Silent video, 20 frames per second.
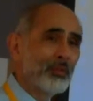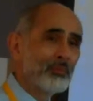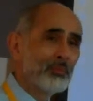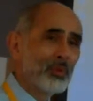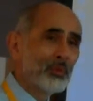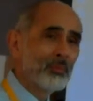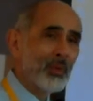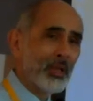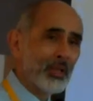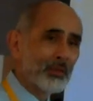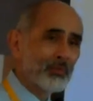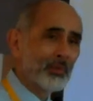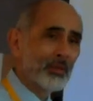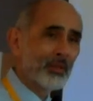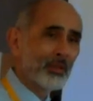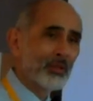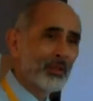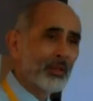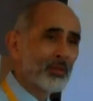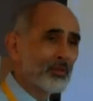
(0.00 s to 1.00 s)
have the mood
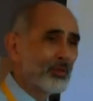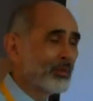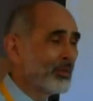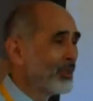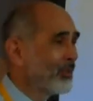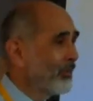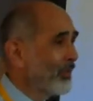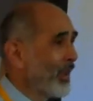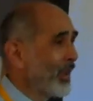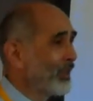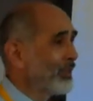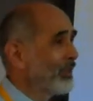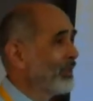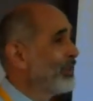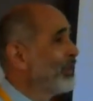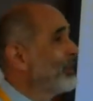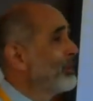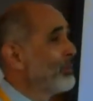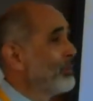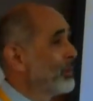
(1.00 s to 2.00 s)
management condition. In fact,
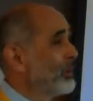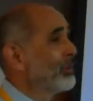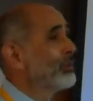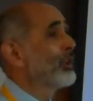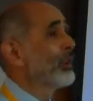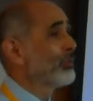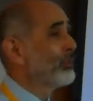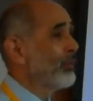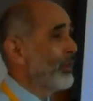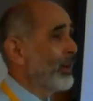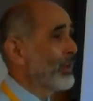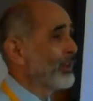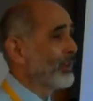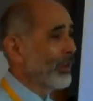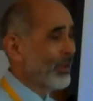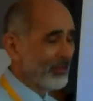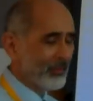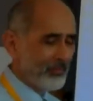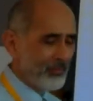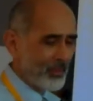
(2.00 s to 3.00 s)
we did not find
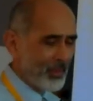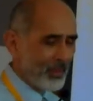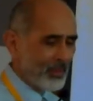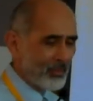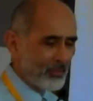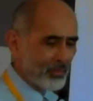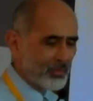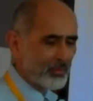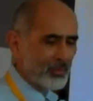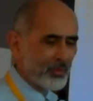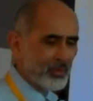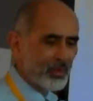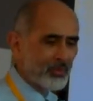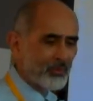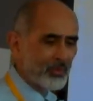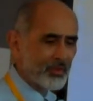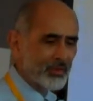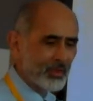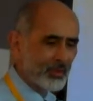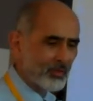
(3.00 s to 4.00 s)
that there was no
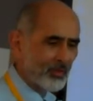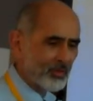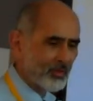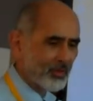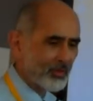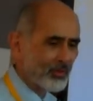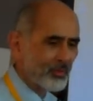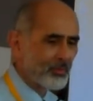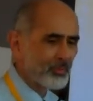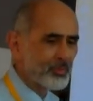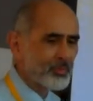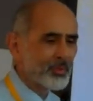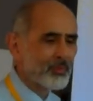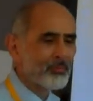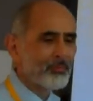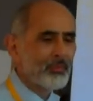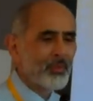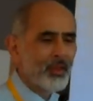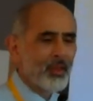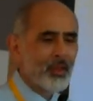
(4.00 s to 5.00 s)
difference across the groups.